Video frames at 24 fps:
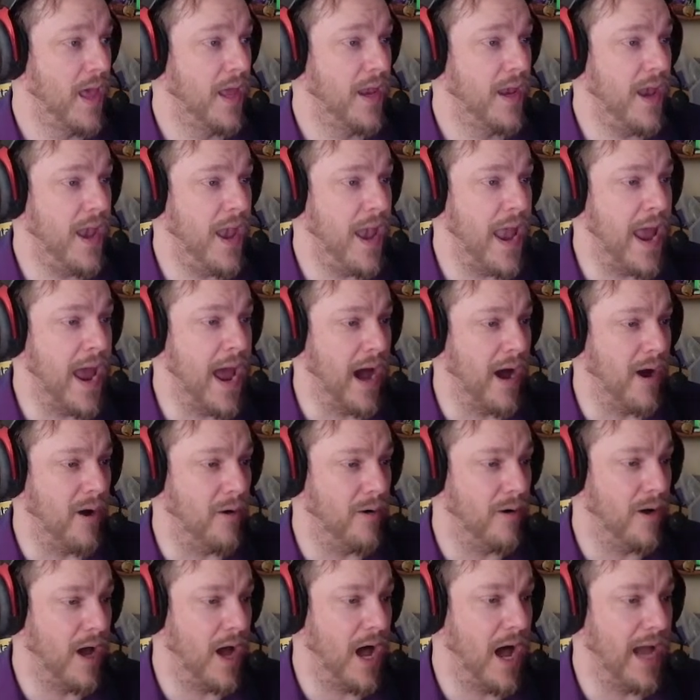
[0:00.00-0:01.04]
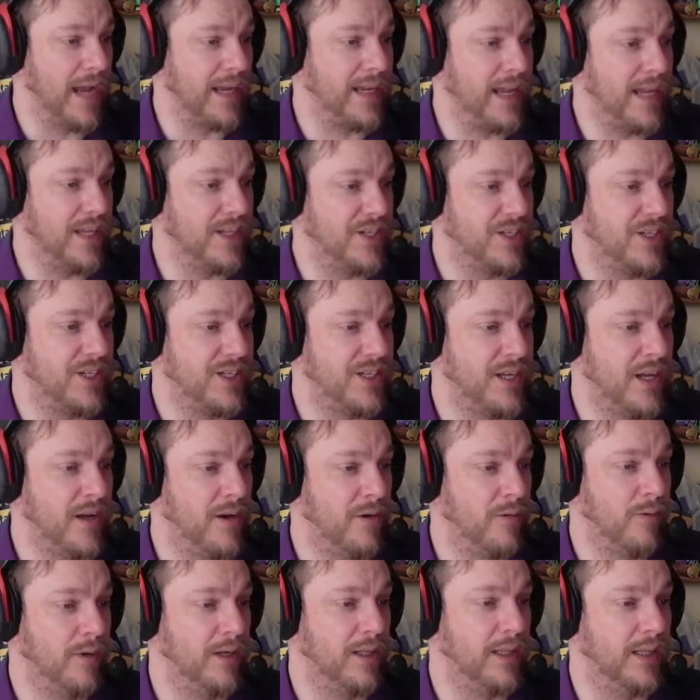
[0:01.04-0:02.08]
Now, I can still
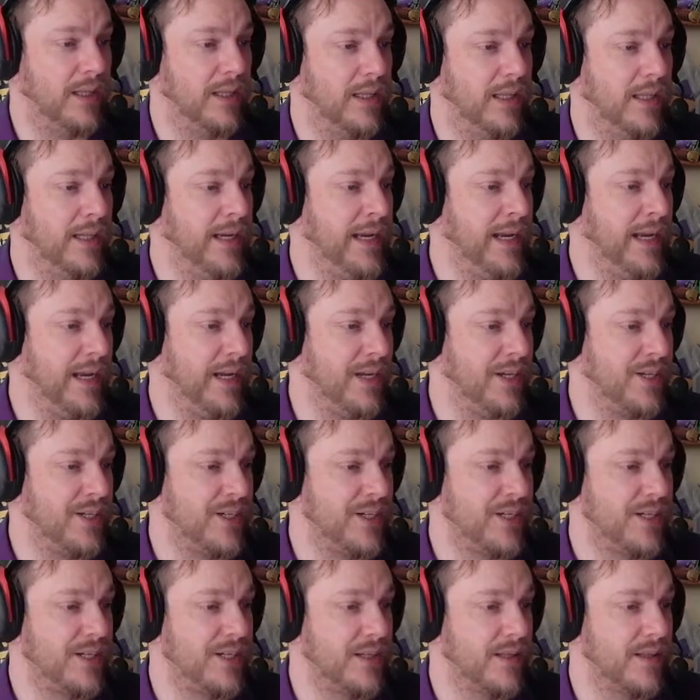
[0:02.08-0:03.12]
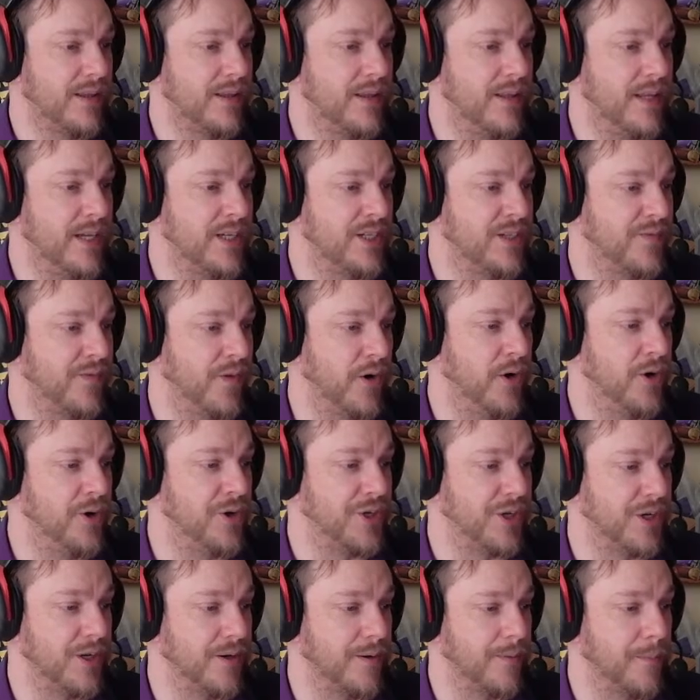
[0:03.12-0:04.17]
release this
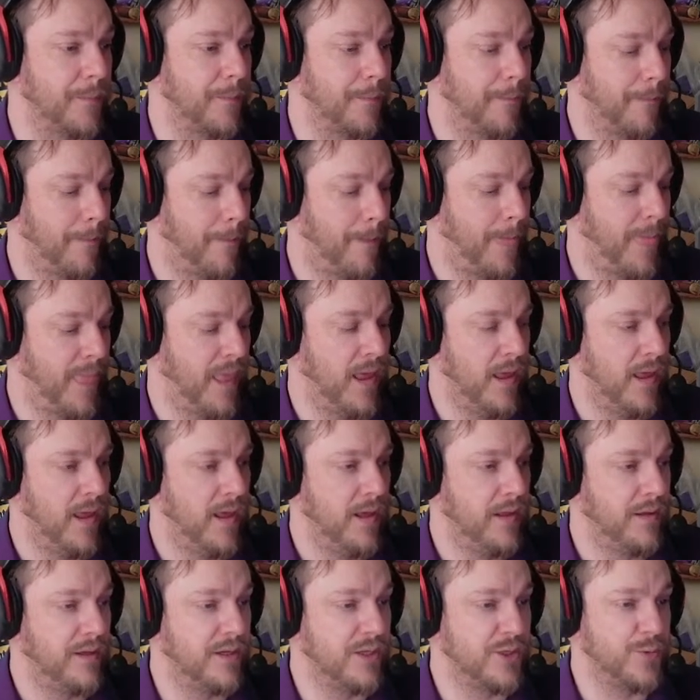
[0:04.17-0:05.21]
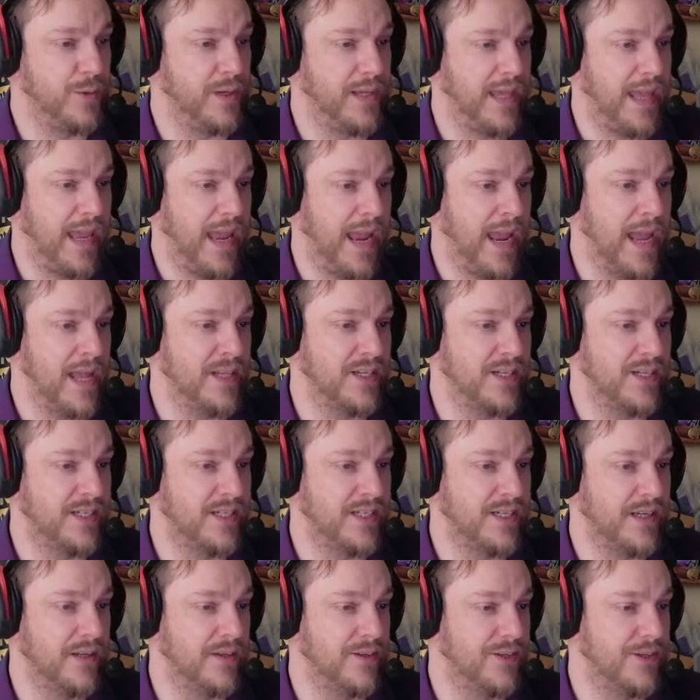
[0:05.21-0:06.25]
version because we can
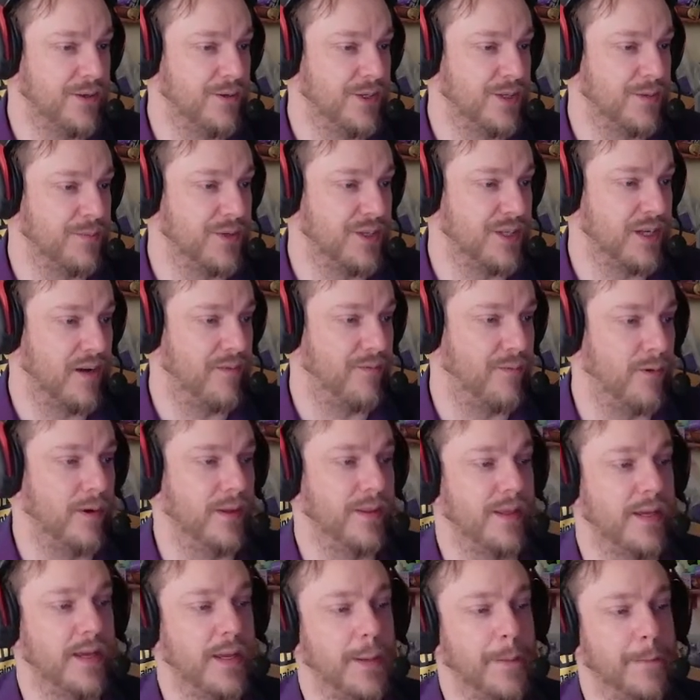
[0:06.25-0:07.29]
still do some stuff with it.